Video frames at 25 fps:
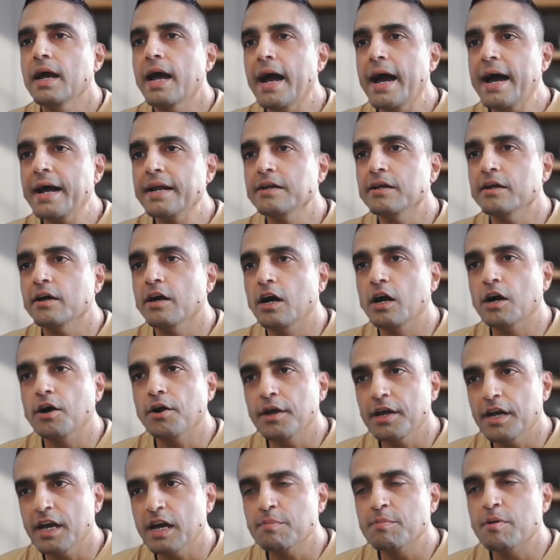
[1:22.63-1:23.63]
And our
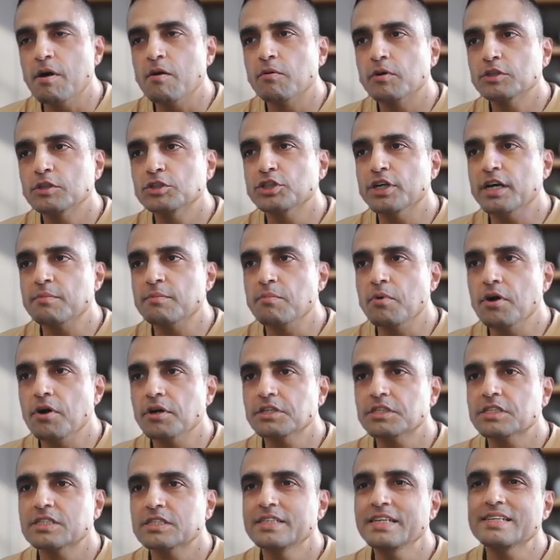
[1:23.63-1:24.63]
AI powered
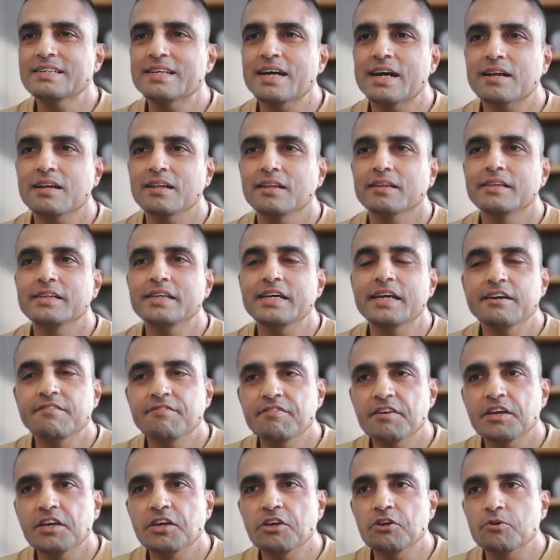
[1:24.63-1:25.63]
chatbots, these handle the
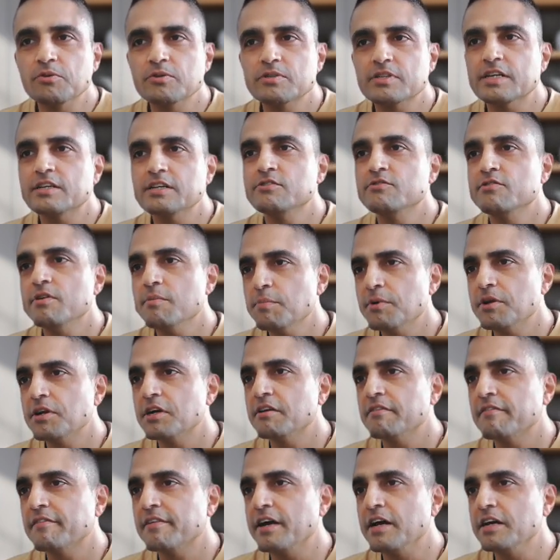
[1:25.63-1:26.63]
FAQs and
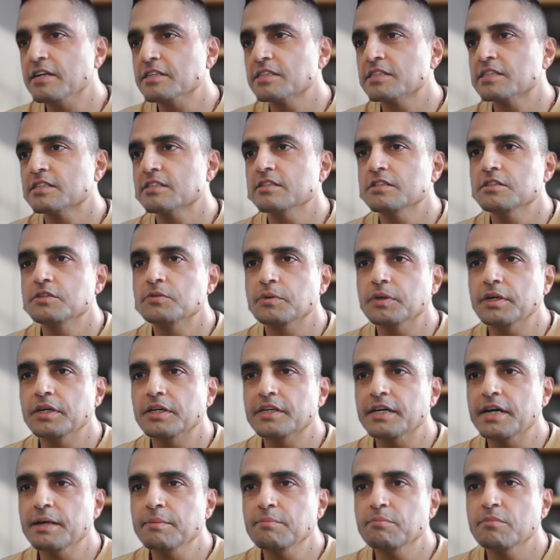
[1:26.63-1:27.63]
repetitive tasks in real
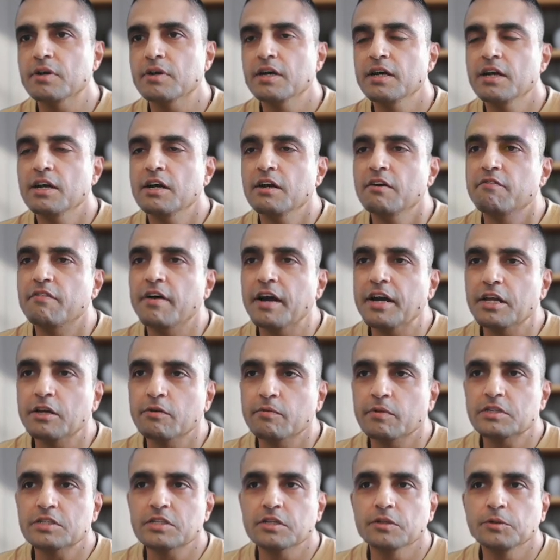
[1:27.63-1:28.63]
time, finding
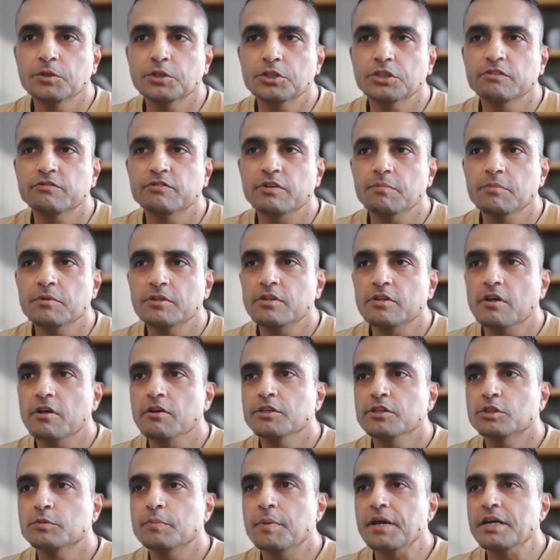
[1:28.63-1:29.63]
resolution from the
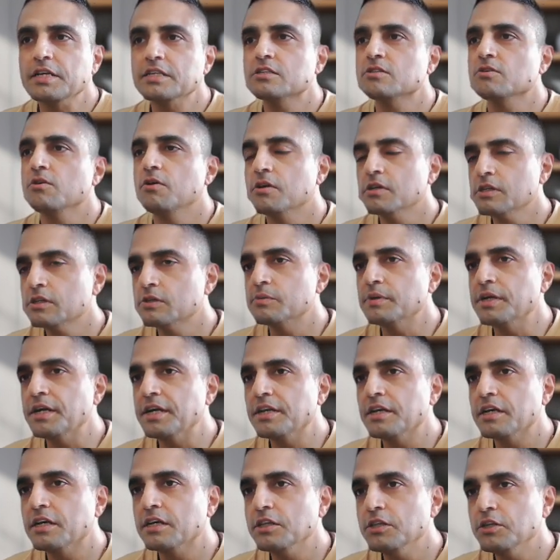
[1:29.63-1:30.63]
knowledge base or
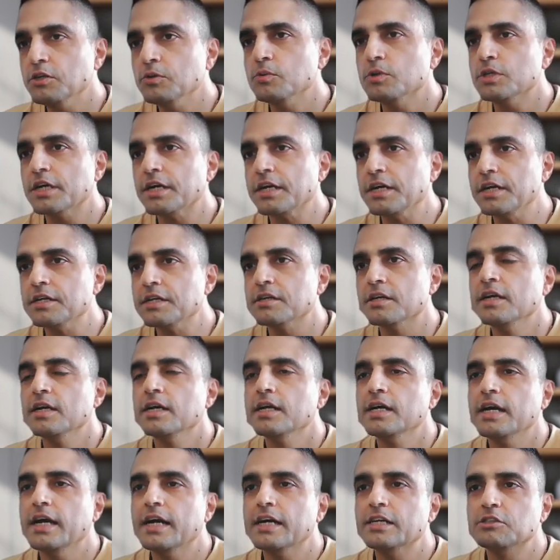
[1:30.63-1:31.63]
creating a new ticket
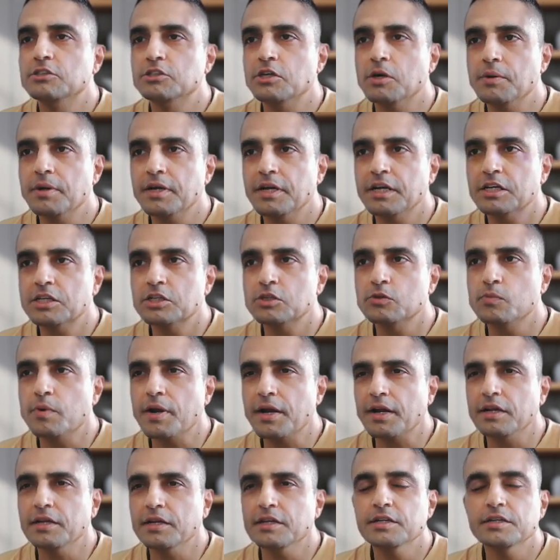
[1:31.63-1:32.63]
and routing it
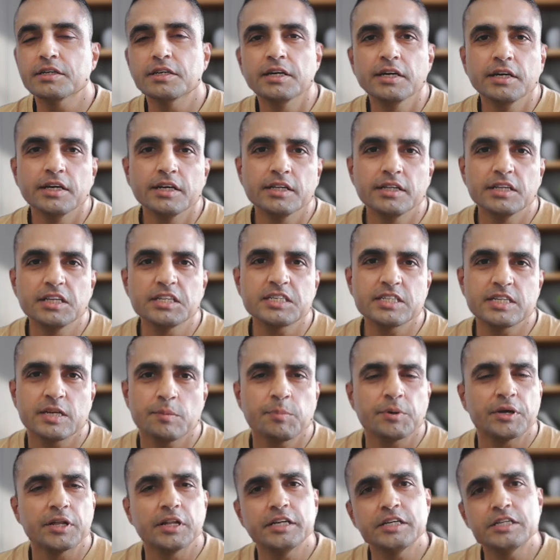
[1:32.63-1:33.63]
correctly. This
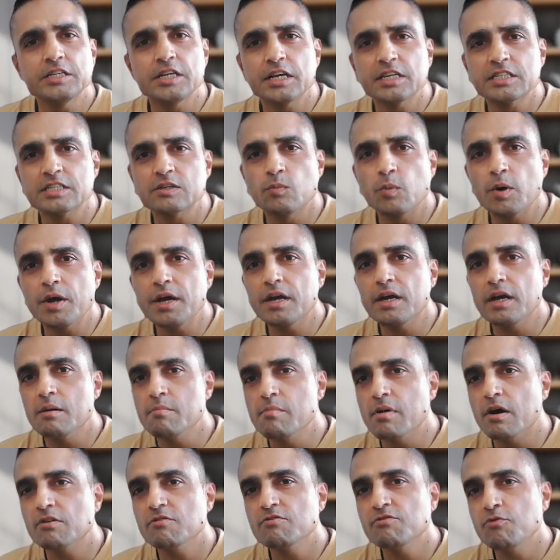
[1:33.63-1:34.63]
typically takes away
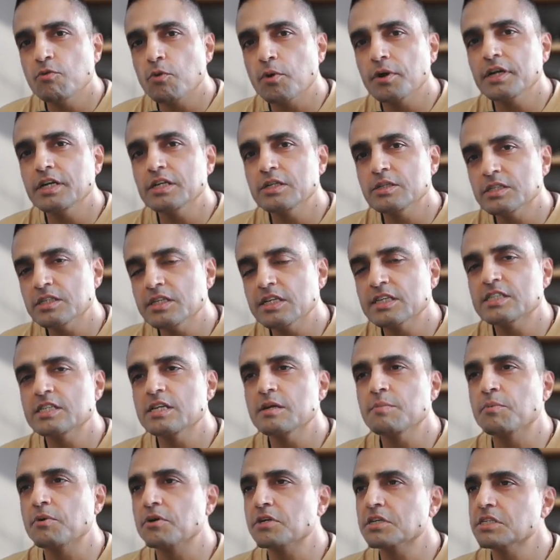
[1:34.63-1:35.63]
about 40 to
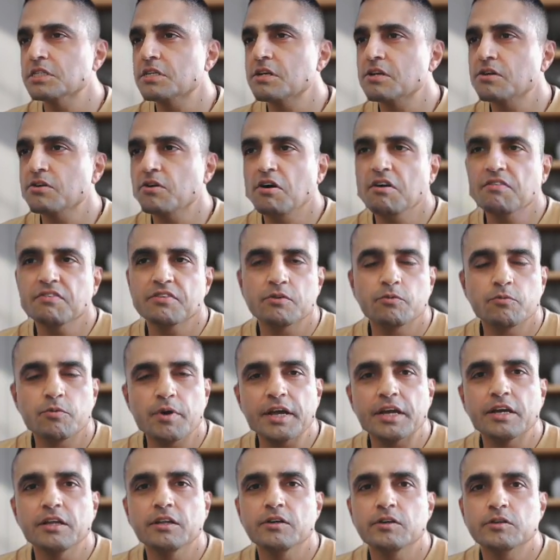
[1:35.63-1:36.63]
60% of the
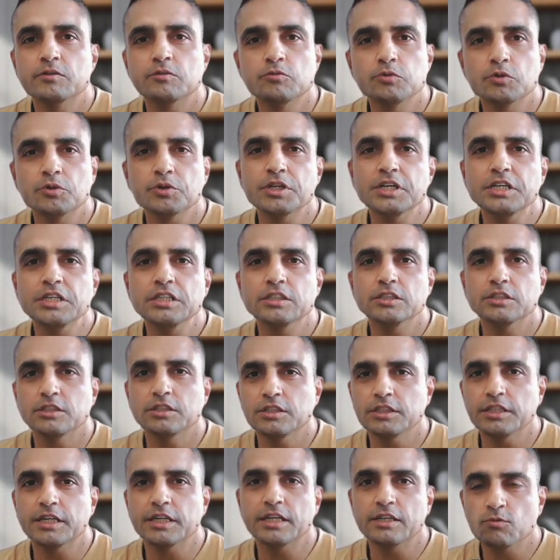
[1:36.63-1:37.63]
regular routine
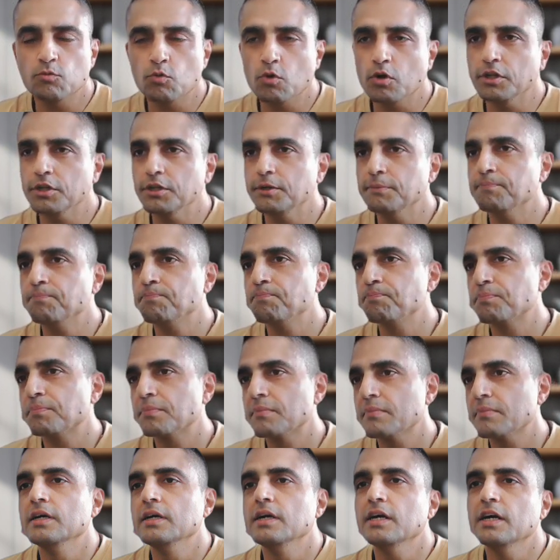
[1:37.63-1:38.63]
ticket volume.
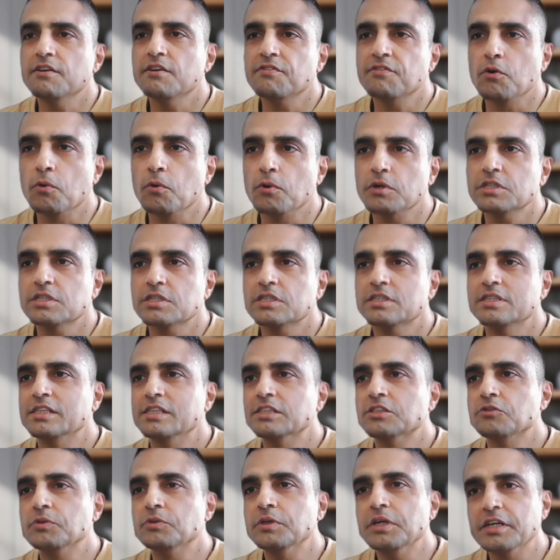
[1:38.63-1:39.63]
And of course,
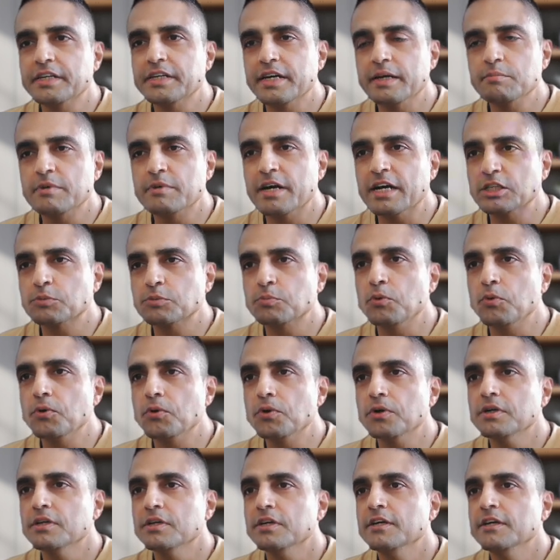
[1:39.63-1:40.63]
there's a real time
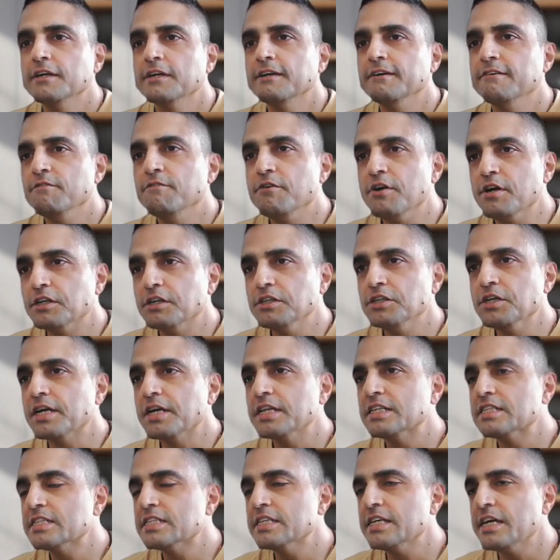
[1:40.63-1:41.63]
dashboard where you
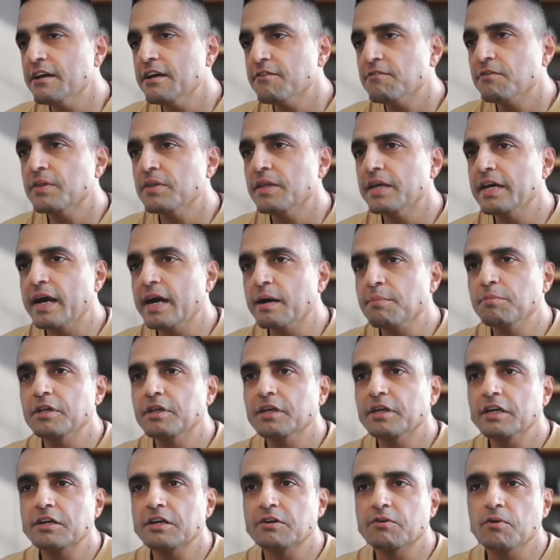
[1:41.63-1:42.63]
can see everything
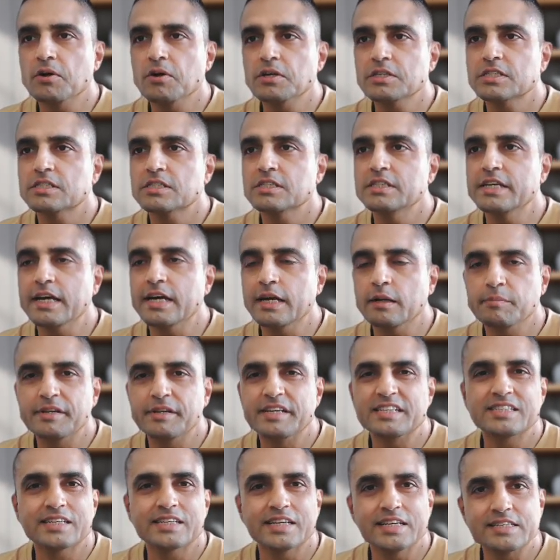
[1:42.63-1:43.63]
happening across the help
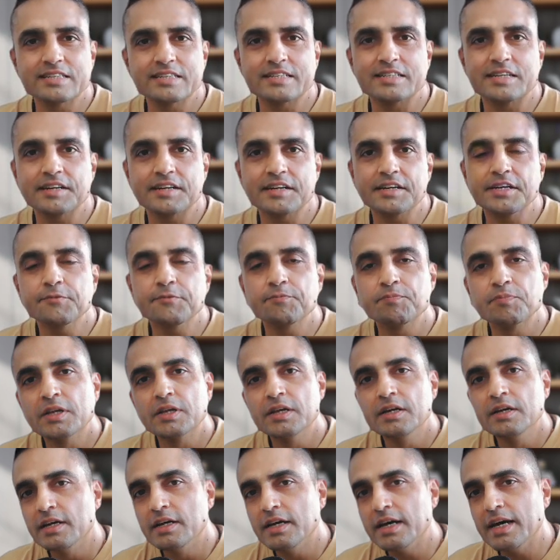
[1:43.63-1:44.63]
desk instantly.
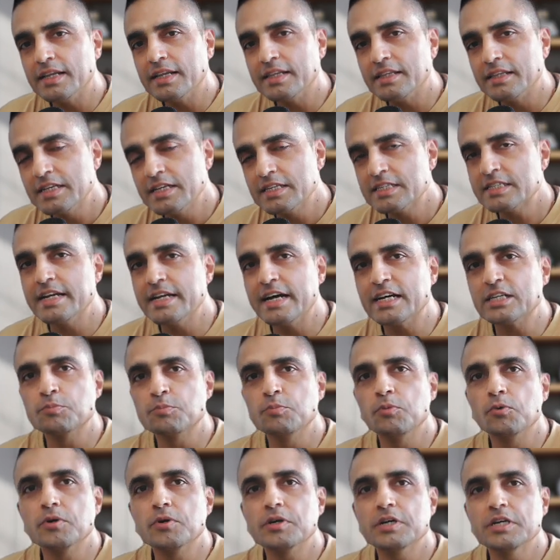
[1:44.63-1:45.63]
And this
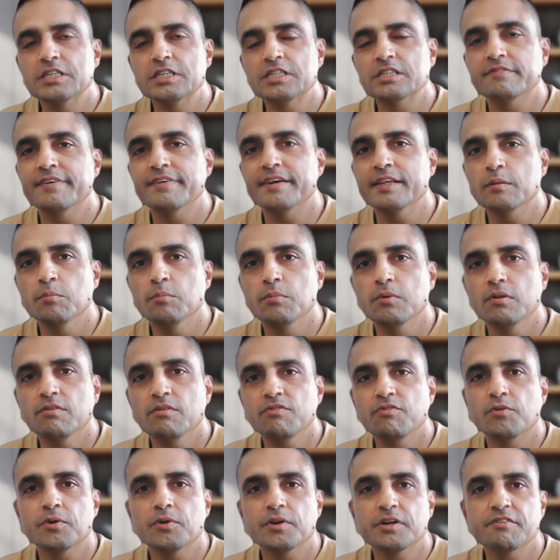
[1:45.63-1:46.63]
dashboard is available
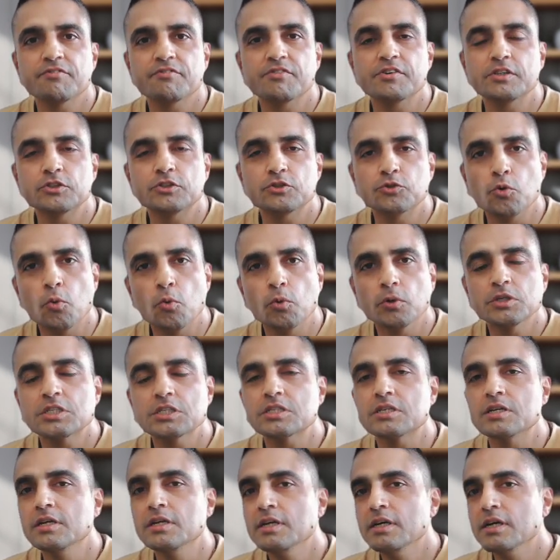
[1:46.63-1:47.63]
for different
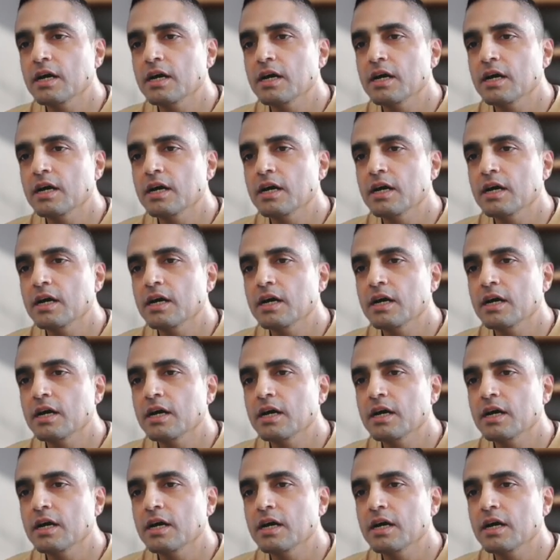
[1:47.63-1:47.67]
roles.